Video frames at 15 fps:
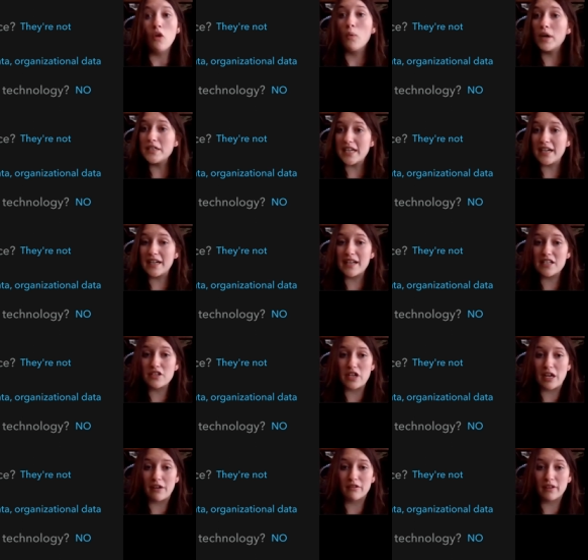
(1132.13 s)
What data is
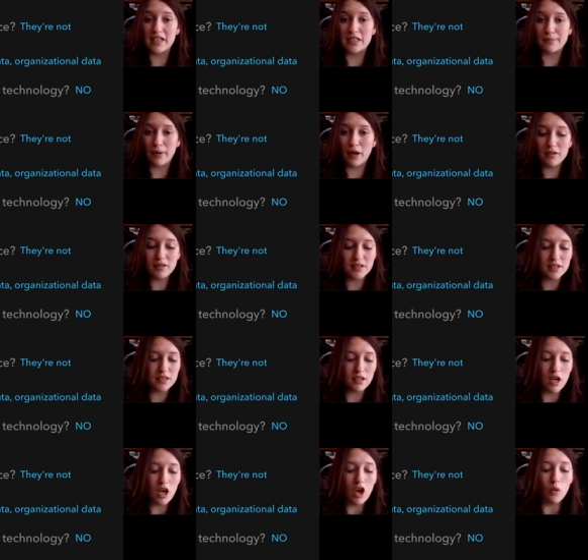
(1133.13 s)
generally
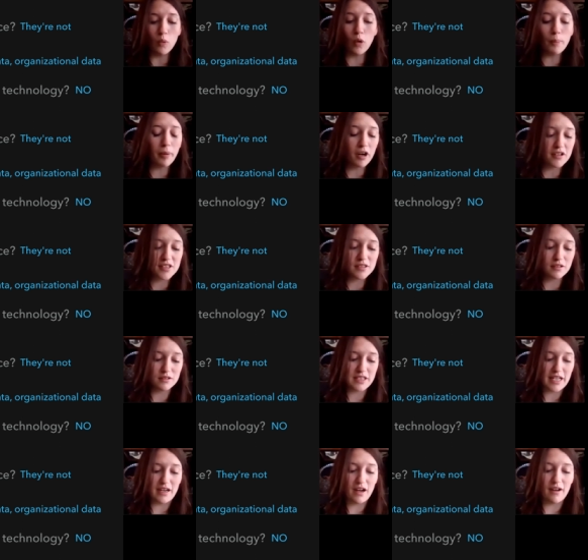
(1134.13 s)
exposed? Well, personal
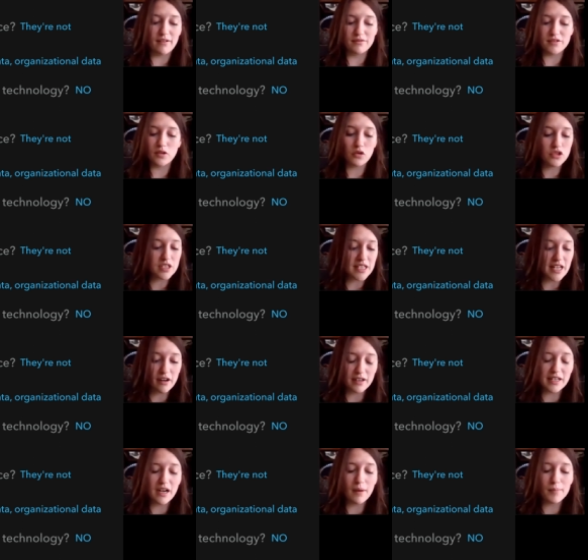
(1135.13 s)
data, social
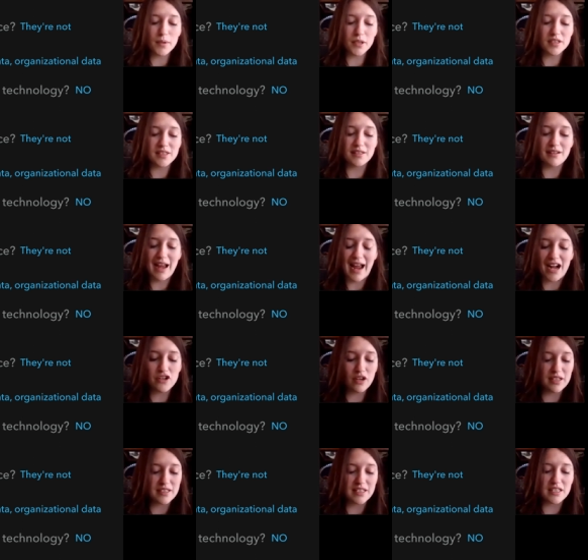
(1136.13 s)
security numbers,
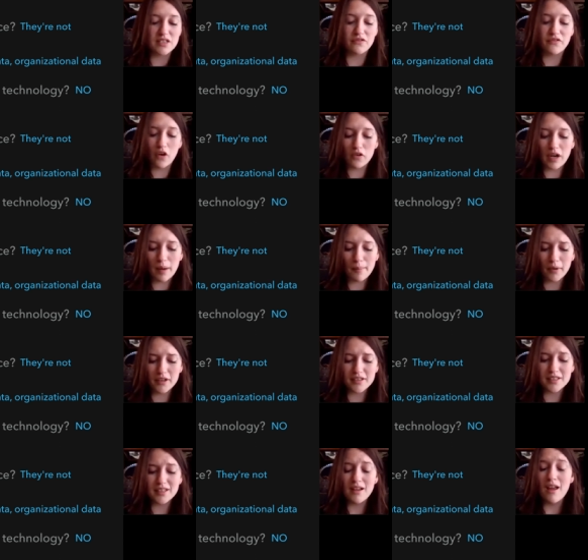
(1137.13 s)
addresses, phone
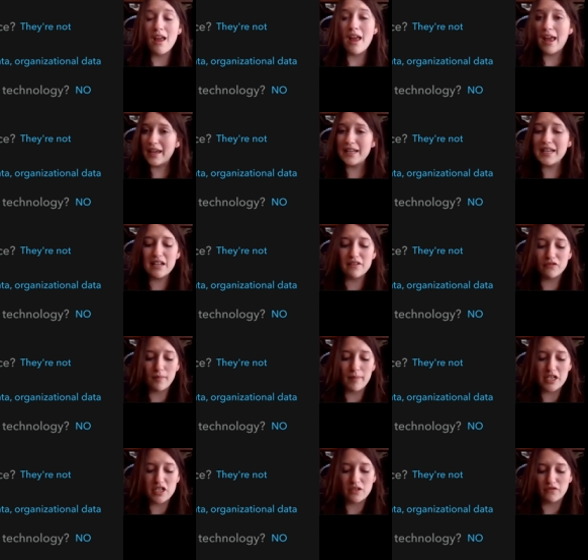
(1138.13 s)
numbers, any
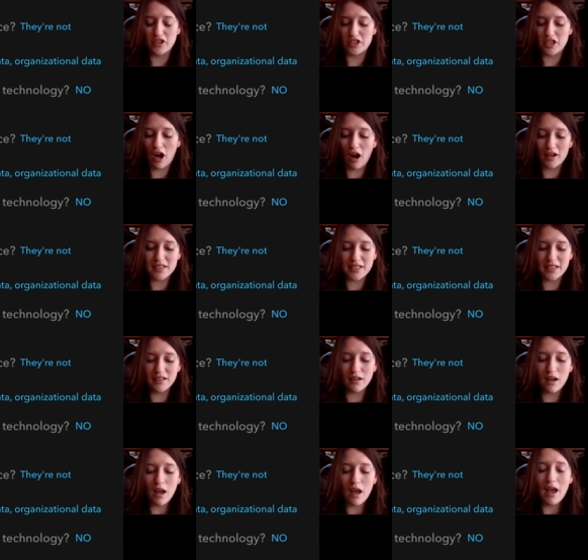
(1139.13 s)
information for
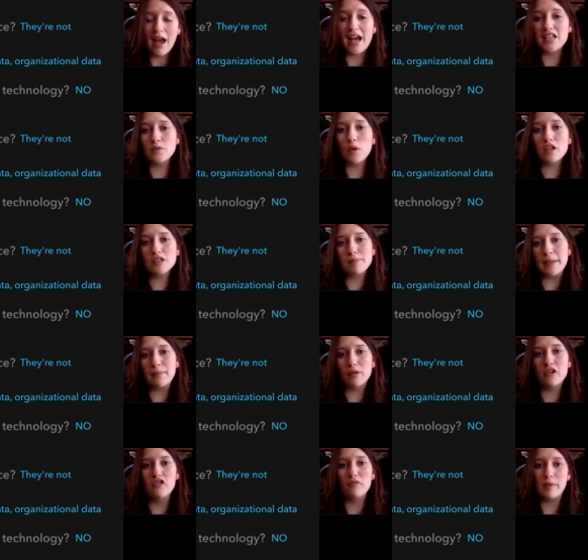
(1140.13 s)
doxing, as well as
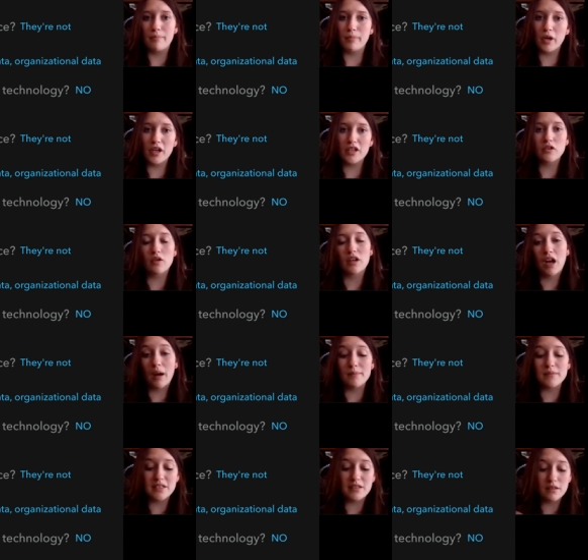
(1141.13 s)
people who have been booked or
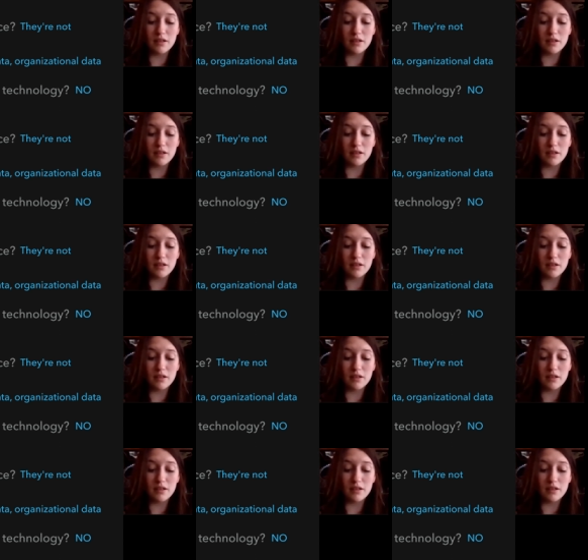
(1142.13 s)
come, to,